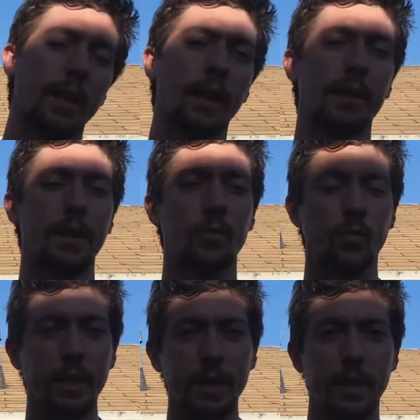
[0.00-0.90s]
and then
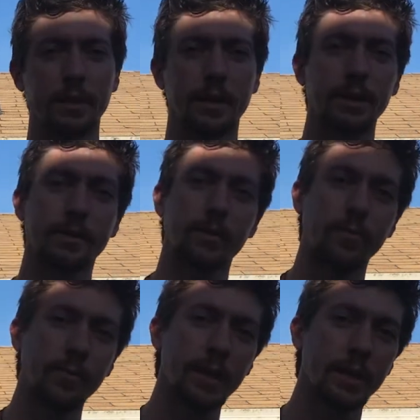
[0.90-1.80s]
we eat the
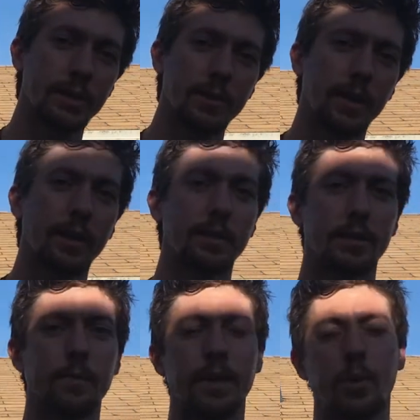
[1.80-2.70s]
fish
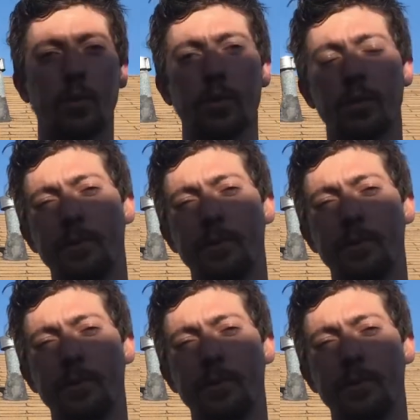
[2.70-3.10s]
to be able to